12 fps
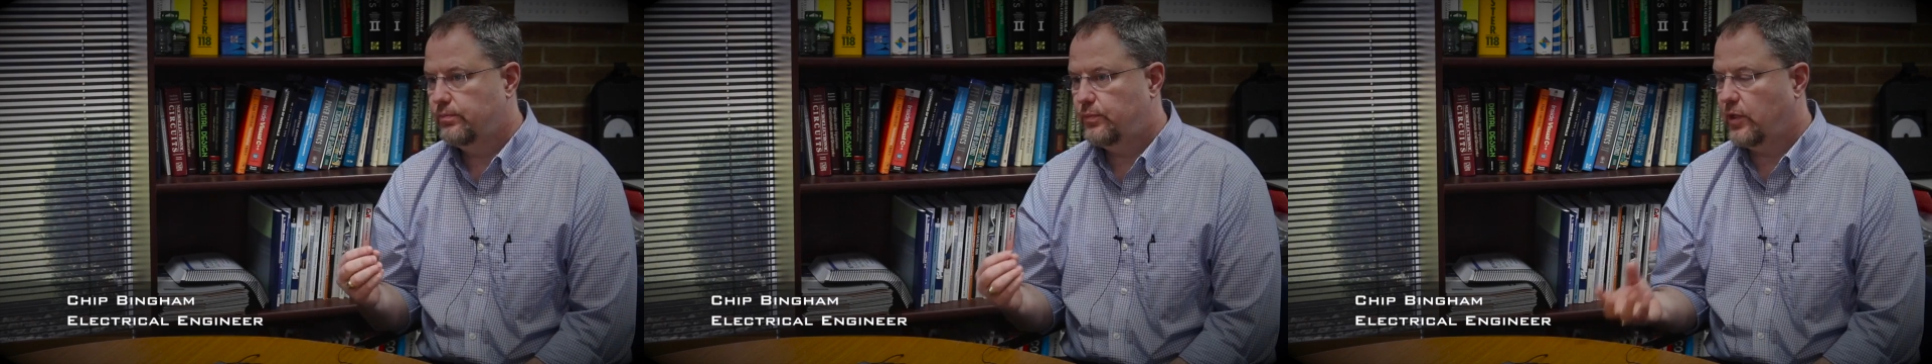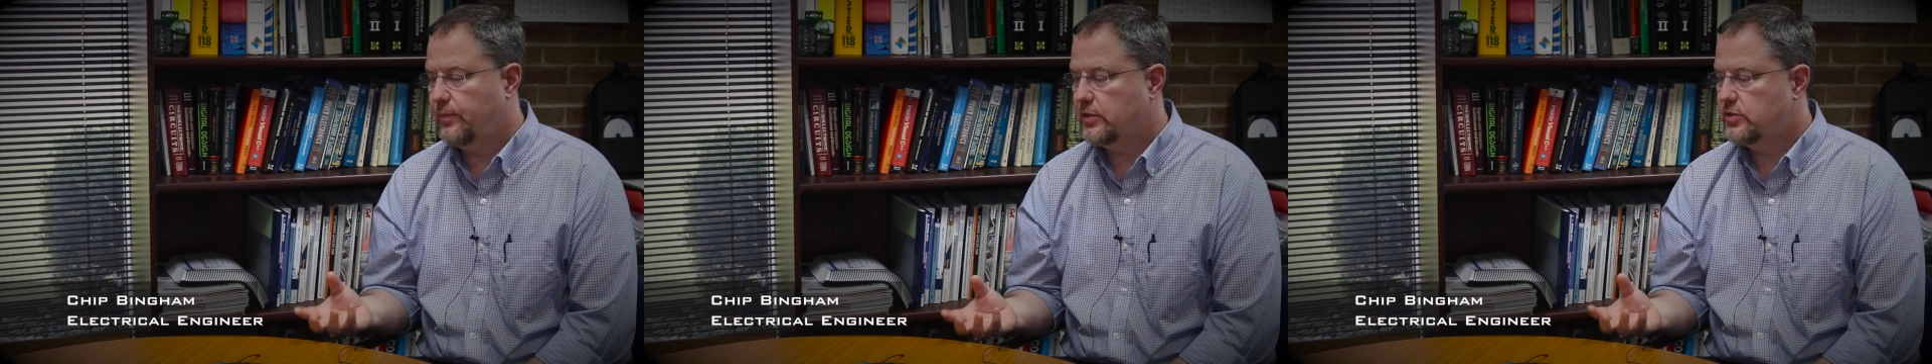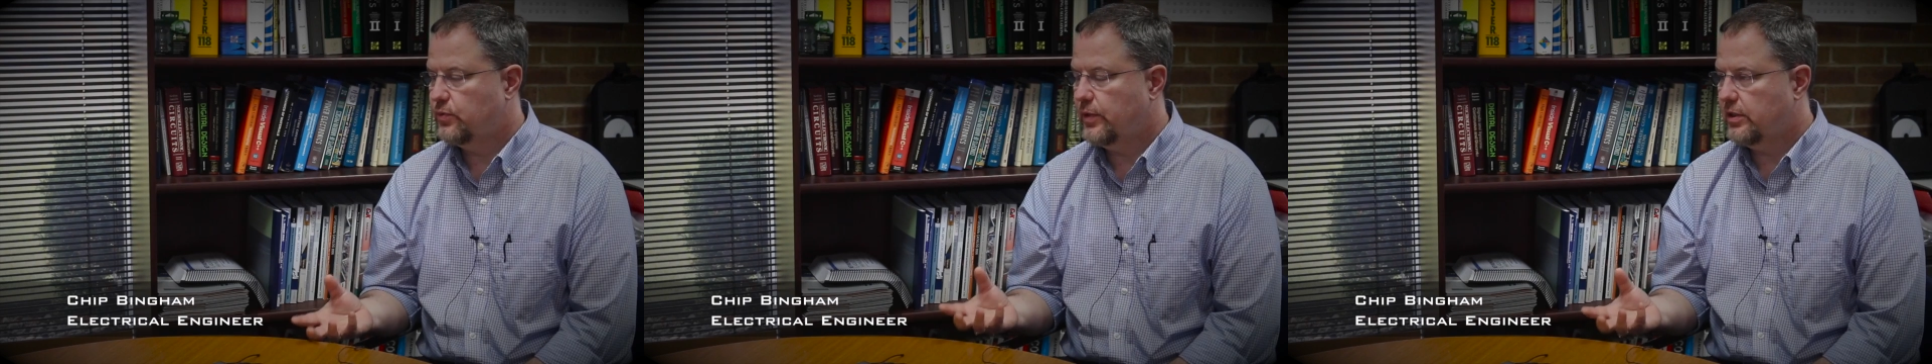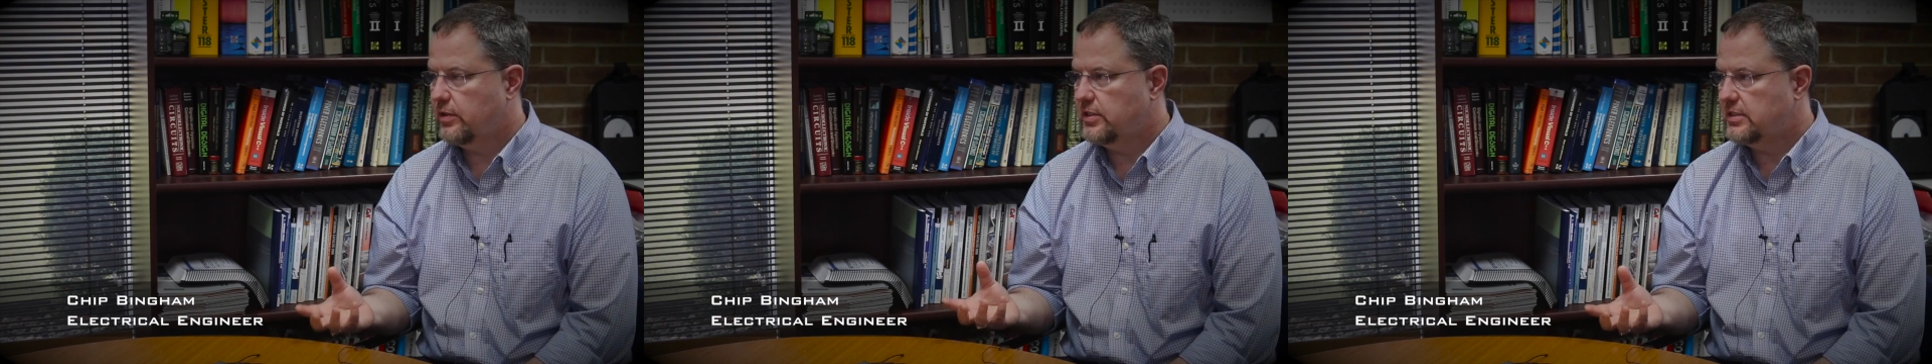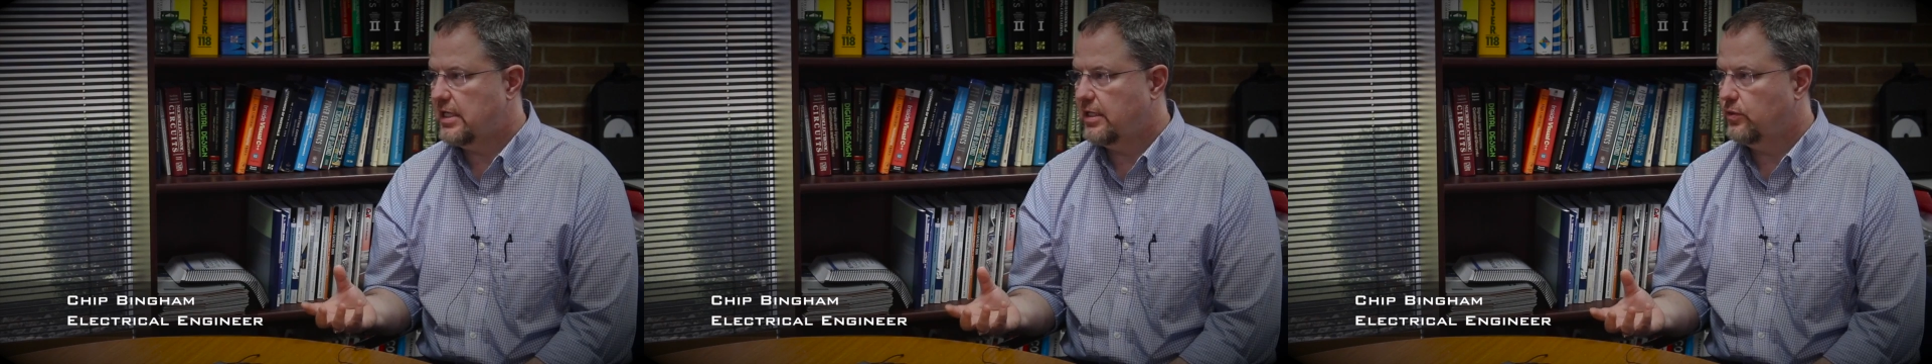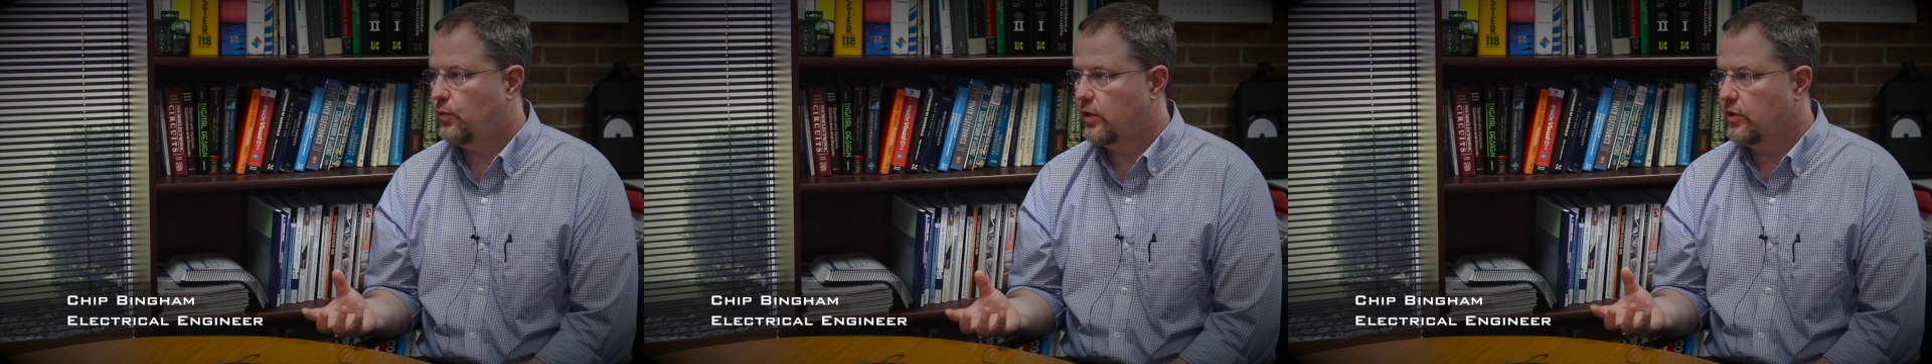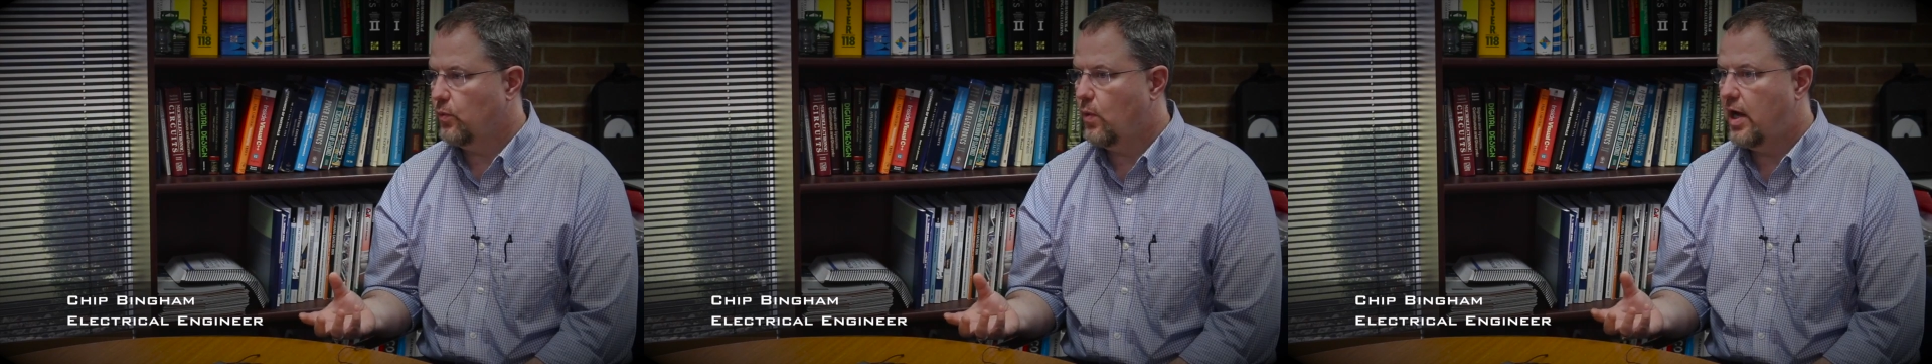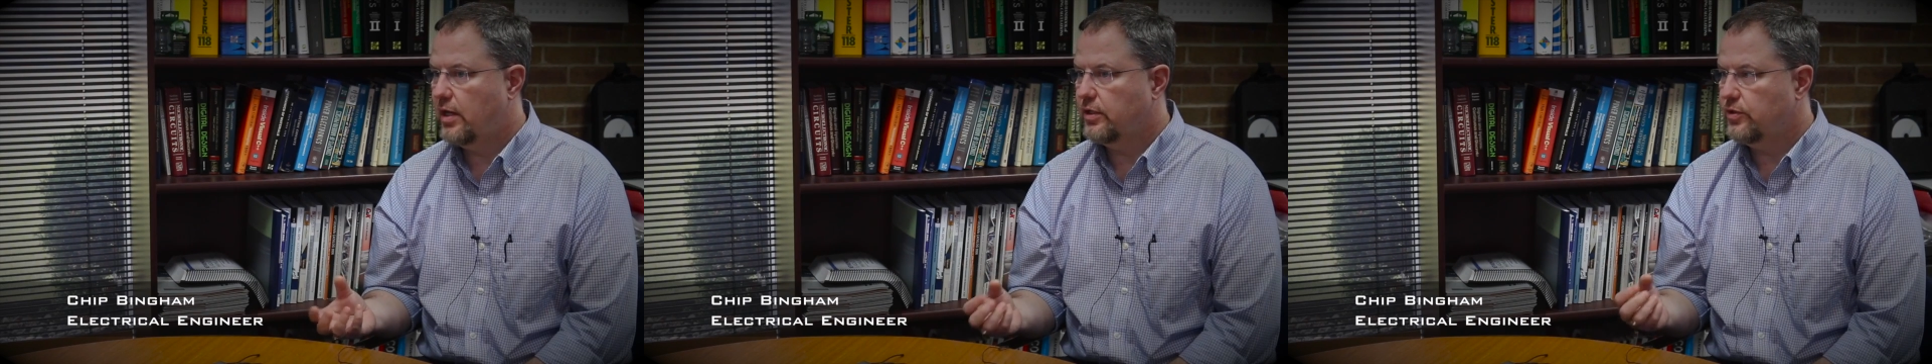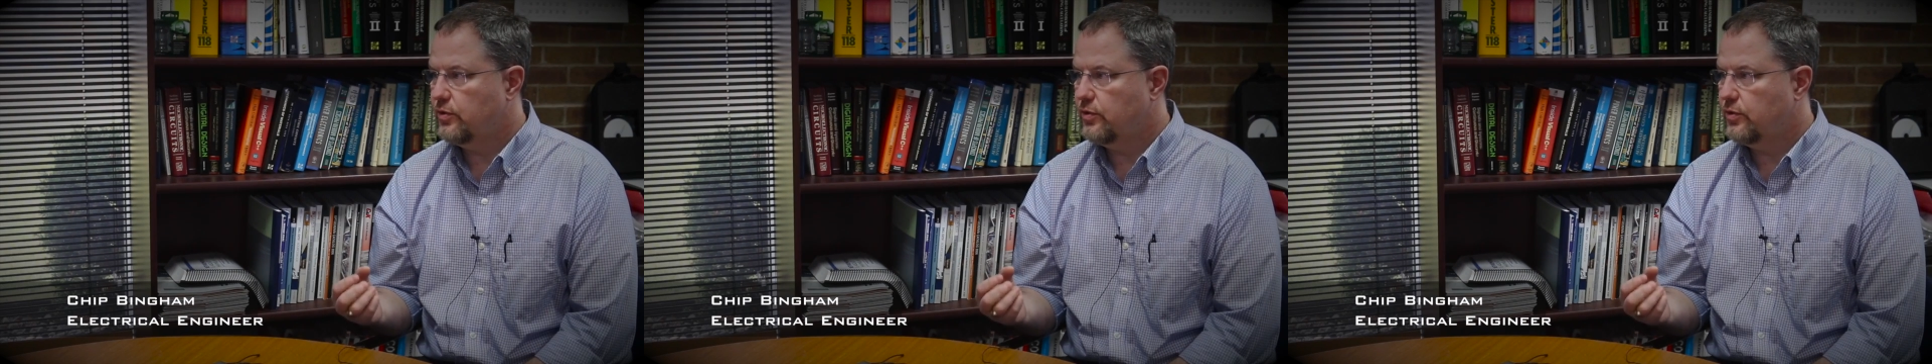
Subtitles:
pretty much tweaked the design to where you want it,